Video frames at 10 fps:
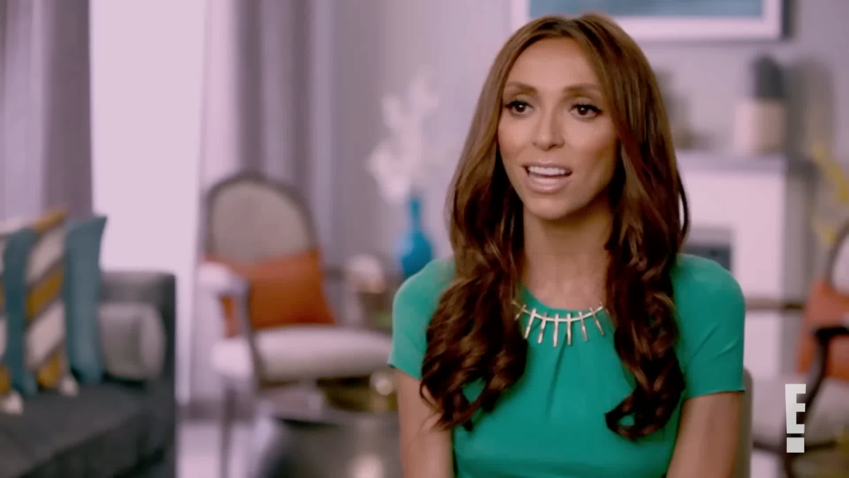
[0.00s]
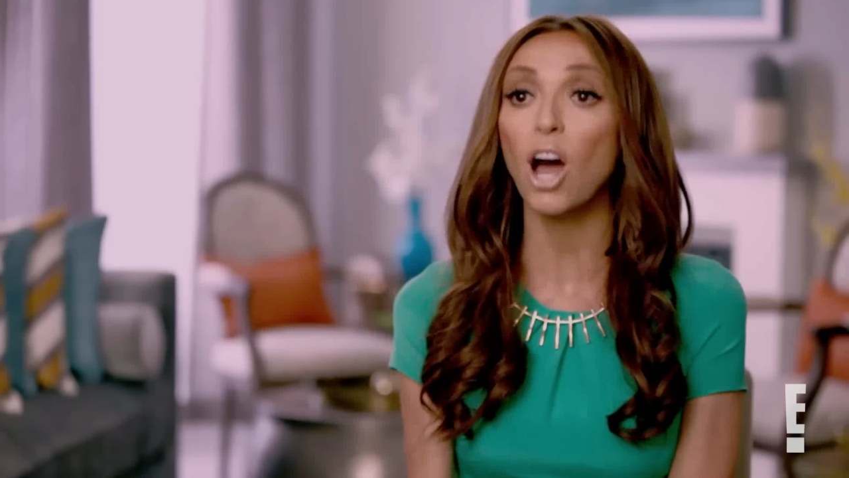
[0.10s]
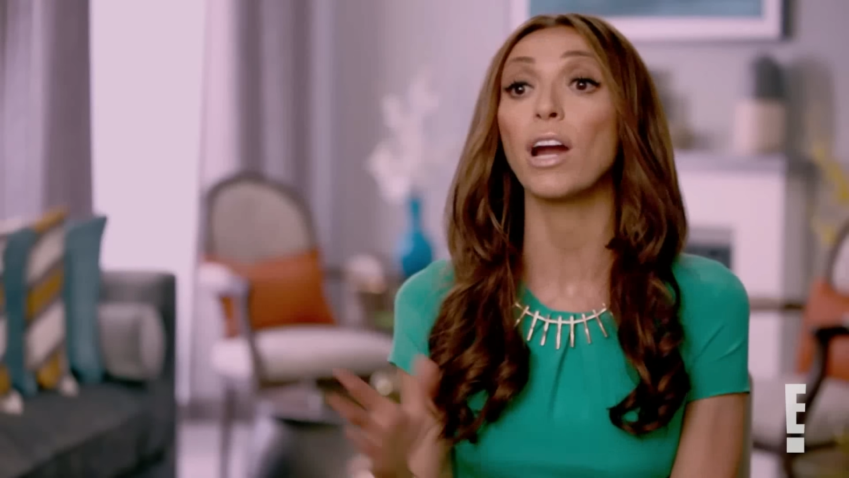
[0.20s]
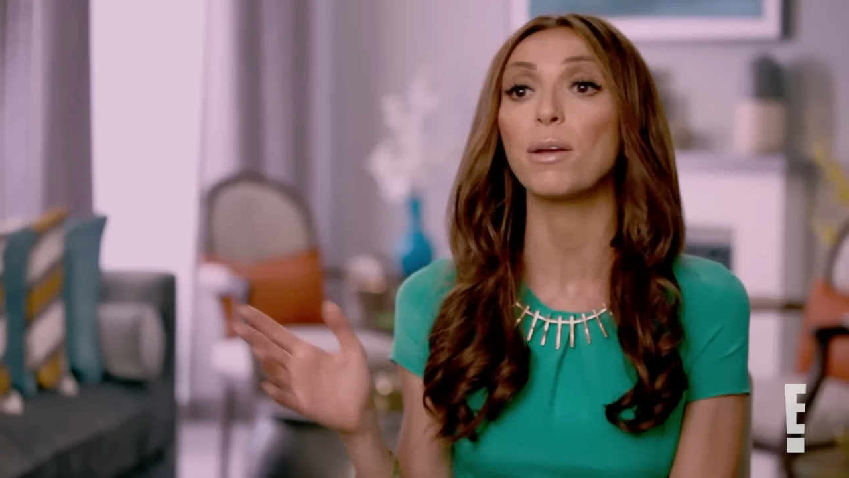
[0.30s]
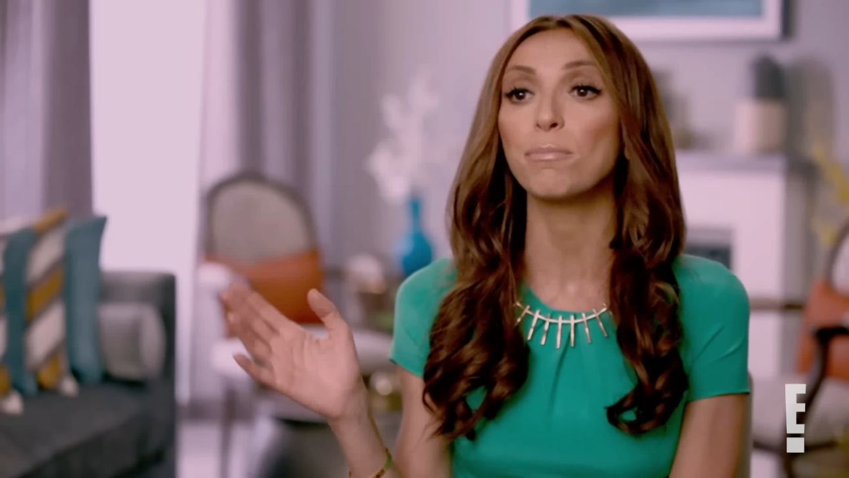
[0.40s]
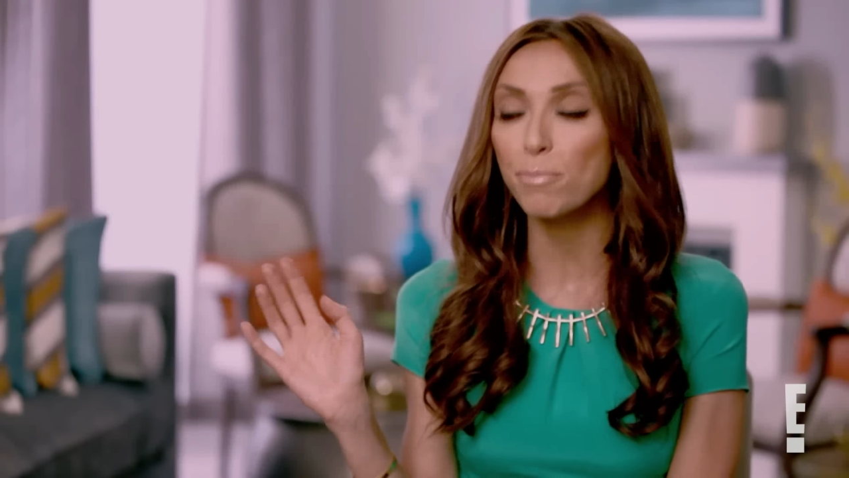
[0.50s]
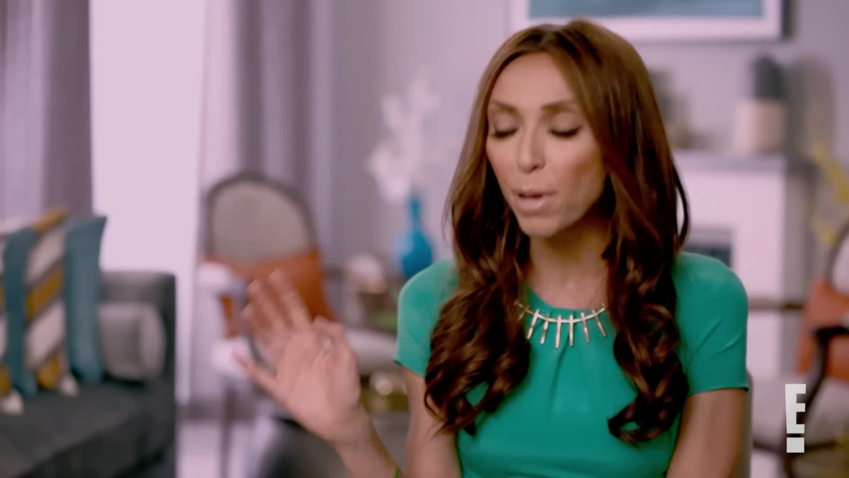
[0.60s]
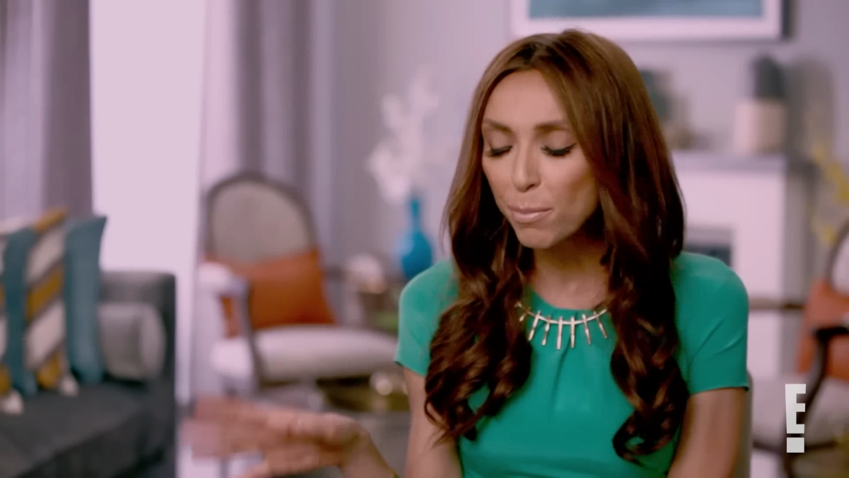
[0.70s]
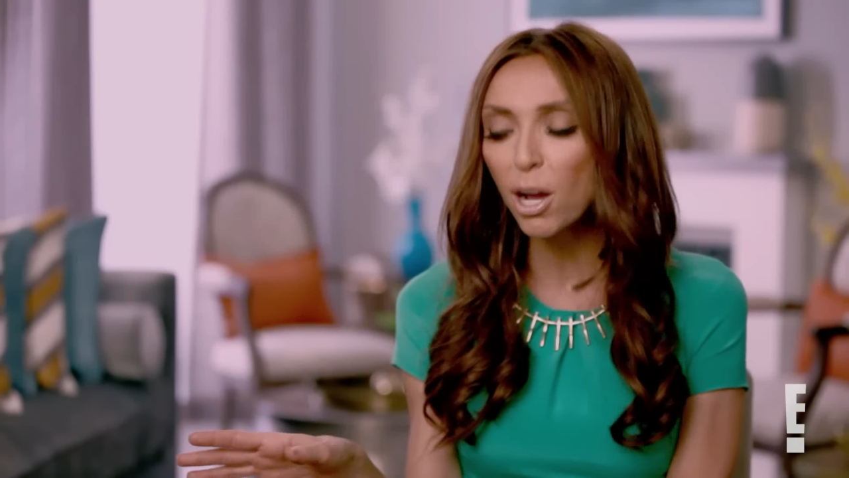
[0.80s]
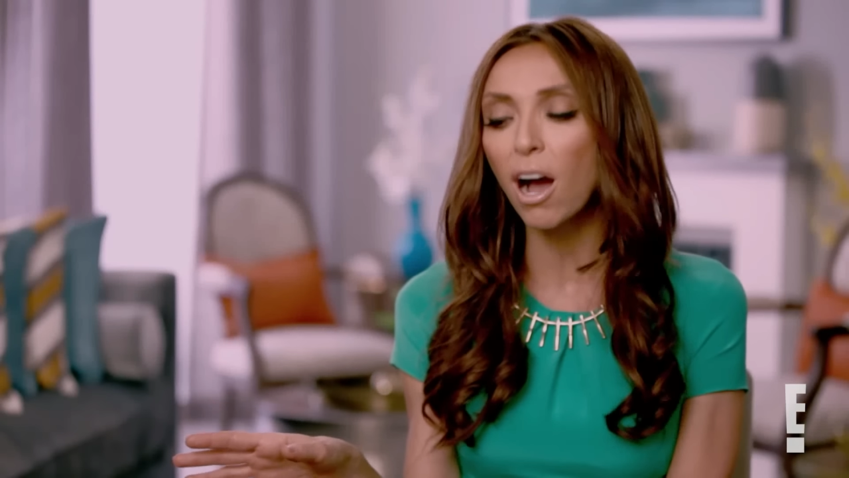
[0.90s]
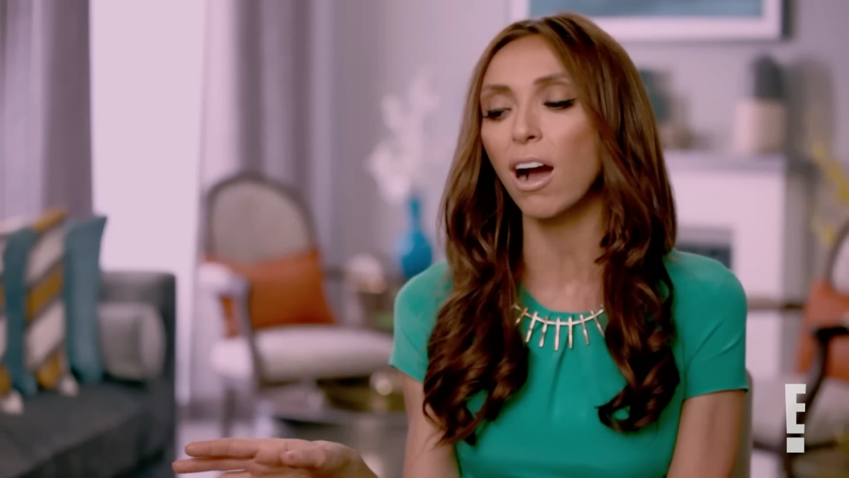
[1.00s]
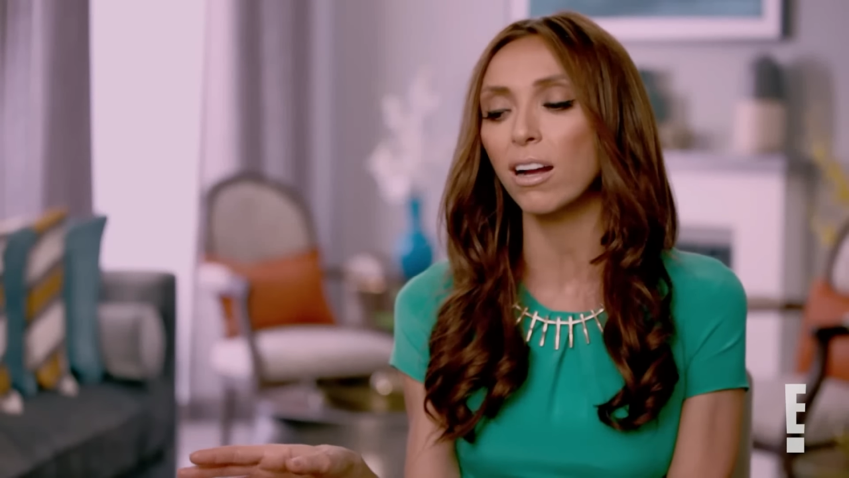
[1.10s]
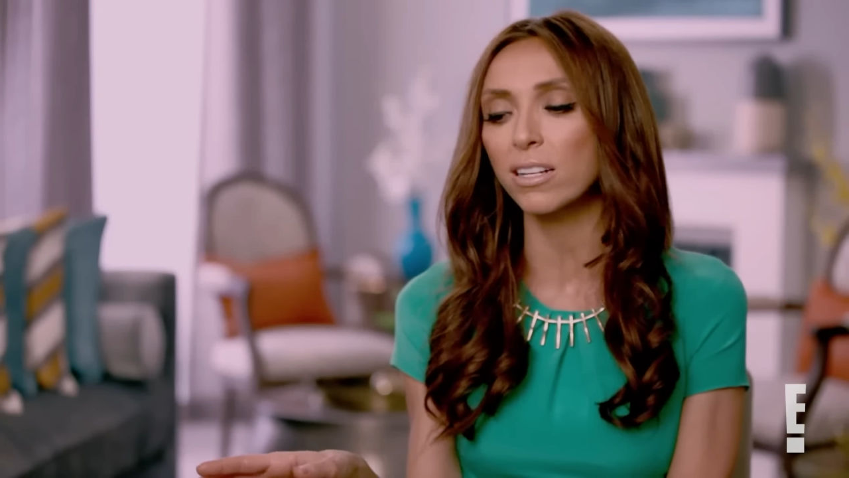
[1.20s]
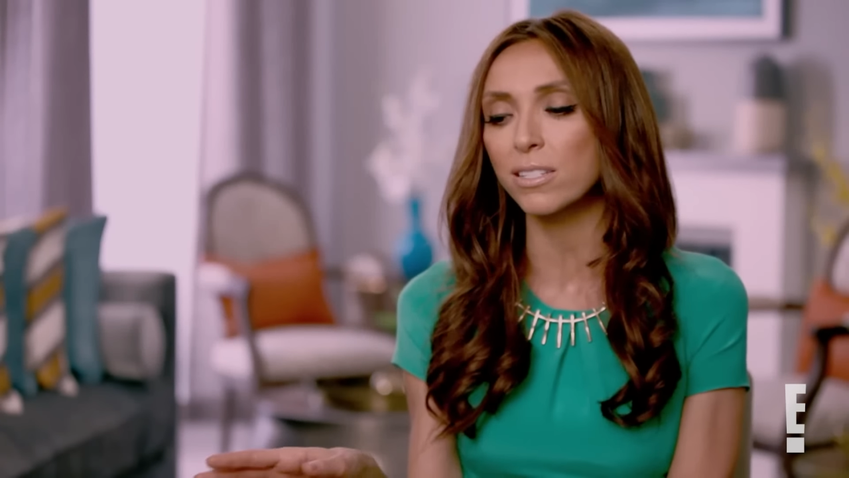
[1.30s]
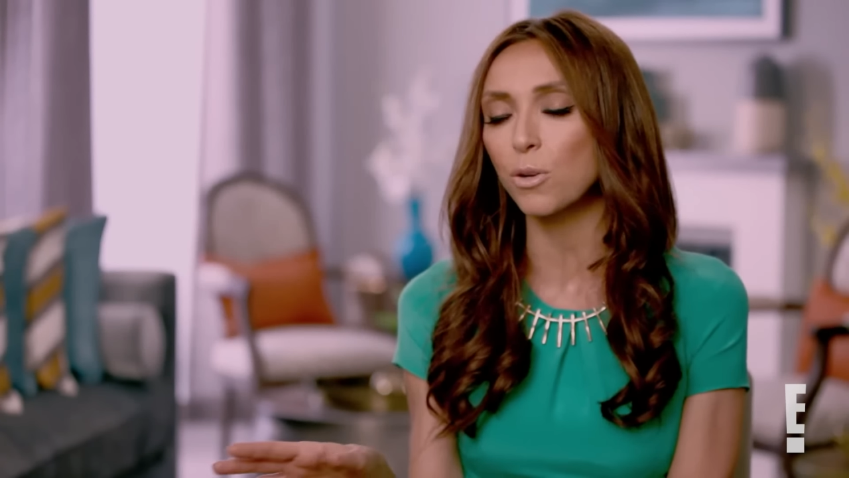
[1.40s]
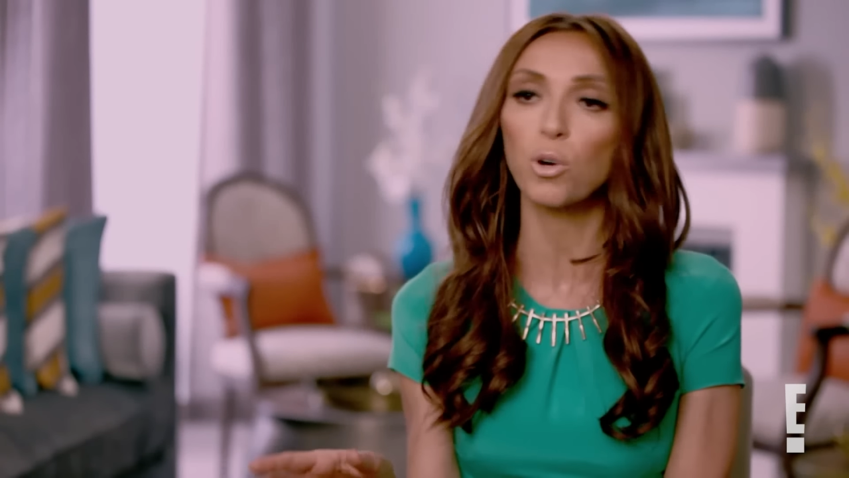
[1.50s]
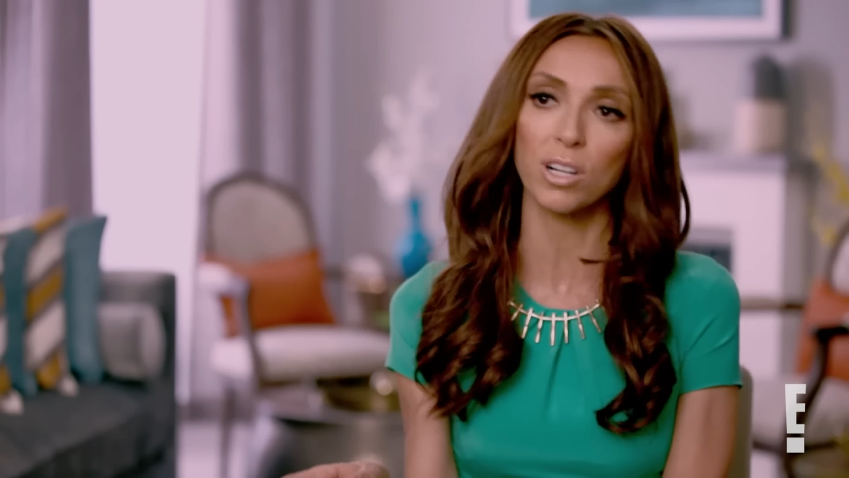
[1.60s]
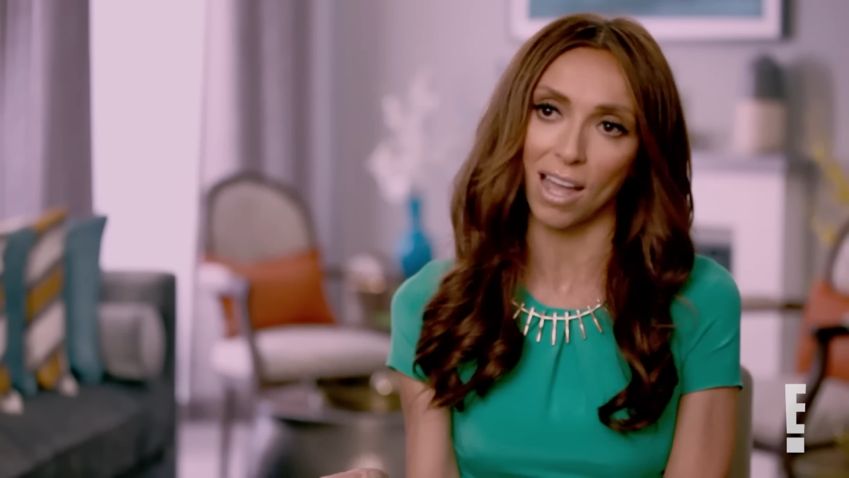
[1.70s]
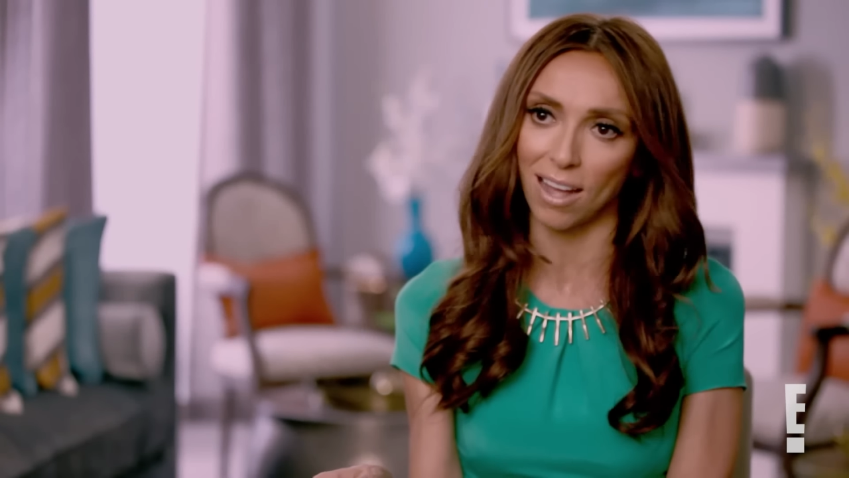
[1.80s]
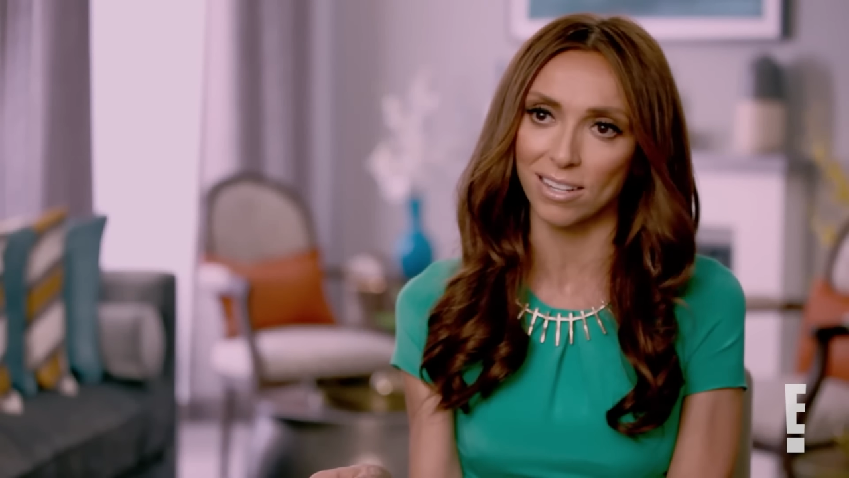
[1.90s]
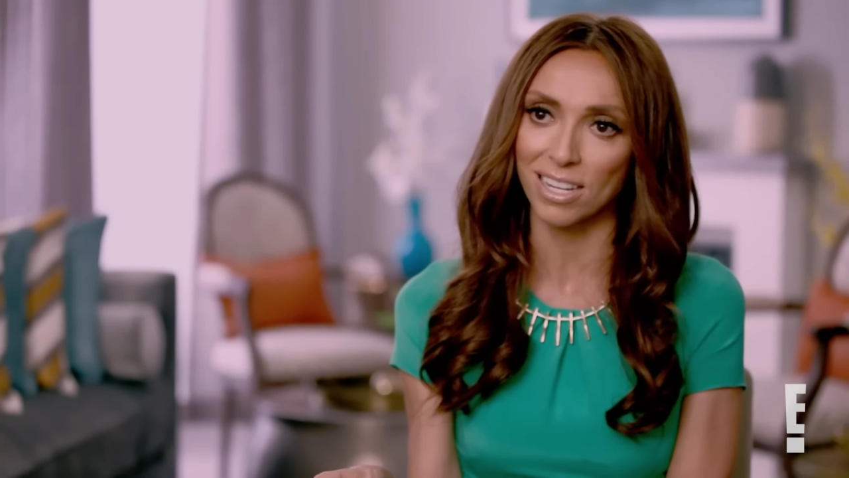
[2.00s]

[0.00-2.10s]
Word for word: All right, baby hogs or not,